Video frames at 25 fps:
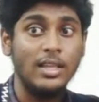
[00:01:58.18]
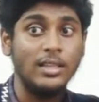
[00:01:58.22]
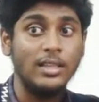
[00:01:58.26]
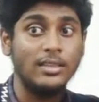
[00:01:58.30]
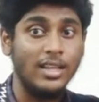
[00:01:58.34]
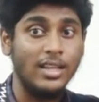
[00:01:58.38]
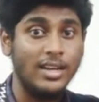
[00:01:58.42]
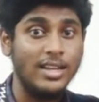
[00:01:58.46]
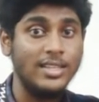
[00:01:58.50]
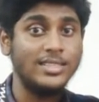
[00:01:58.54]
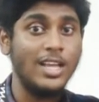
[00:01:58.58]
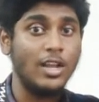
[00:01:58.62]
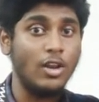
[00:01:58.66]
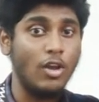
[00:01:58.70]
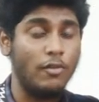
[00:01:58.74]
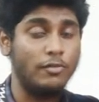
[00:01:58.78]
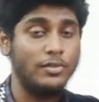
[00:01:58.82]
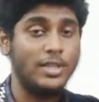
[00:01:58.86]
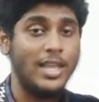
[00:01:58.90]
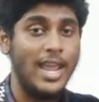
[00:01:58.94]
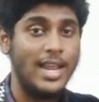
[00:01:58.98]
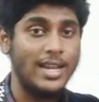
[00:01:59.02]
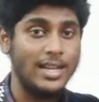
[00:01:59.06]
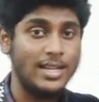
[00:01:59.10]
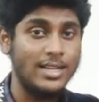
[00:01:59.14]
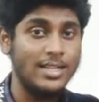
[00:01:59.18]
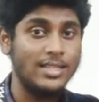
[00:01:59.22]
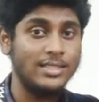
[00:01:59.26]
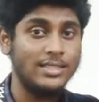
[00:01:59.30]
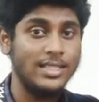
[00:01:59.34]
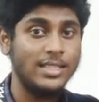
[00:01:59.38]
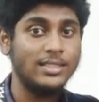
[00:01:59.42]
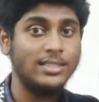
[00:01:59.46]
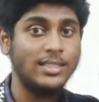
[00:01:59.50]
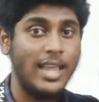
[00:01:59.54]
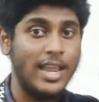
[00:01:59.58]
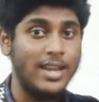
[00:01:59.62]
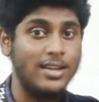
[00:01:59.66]
the result of the
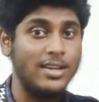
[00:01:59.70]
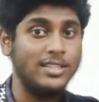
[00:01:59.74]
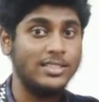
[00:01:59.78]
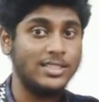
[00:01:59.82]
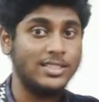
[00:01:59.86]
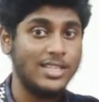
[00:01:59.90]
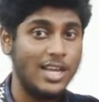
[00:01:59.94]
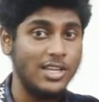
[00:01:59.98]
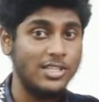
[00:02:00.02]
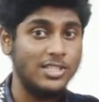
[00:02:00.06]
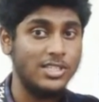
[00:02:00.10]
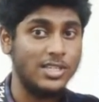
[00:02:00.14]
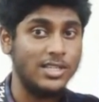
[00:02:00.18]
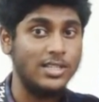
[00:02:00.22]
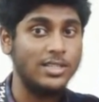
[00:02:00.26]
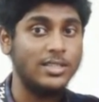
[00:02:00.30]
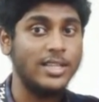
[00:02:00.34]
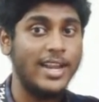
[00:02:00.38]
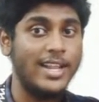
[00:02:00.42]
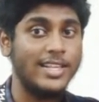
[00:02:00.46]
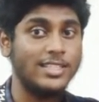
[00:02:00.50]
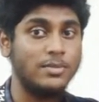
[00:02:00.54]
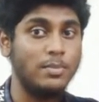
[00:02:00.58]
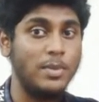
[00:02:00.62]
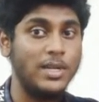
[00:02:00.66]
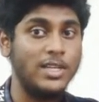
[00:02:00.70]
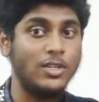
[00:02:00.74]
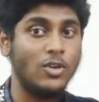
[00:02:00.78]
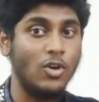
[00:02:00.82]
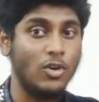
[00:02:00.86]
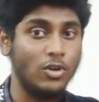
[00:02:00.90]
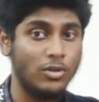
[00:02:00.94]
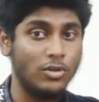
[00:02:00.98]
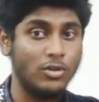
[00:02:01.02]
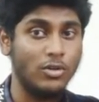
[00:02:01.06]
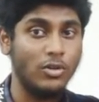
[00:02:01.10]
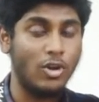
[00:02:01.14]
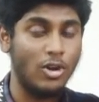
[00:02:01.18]
analysis and discussion that has been
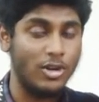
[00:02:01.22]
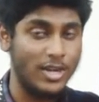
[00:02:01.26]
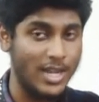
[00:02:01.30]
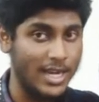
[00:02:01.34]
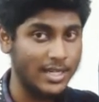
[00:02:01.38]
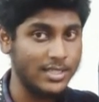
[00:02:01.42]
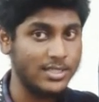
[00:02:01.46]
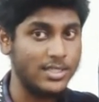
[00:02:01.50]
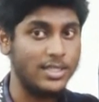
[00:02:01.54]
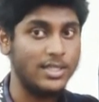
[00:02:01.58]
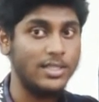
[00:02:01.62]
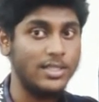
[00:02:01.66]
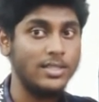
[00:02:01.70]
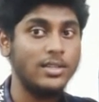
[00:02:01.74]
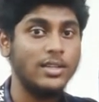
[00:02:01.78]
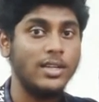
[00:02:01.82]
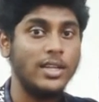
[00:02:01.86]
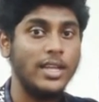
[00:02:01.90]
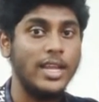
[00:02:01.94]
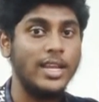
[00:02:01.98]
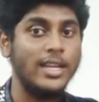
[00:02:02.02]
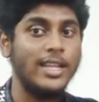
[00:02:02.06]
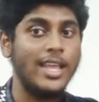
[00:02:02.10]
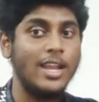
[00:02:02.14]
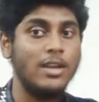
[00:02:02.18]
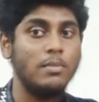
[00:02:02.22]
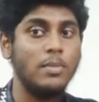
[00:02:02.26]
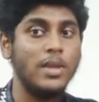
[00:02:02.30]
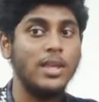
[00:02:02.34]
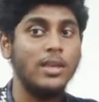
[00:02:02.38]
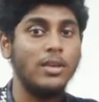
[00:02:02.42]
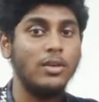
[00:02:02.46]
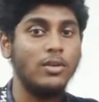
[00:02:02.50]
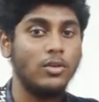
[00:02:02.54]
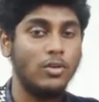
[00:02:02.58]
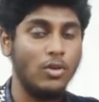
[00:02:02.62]
conducted, it can be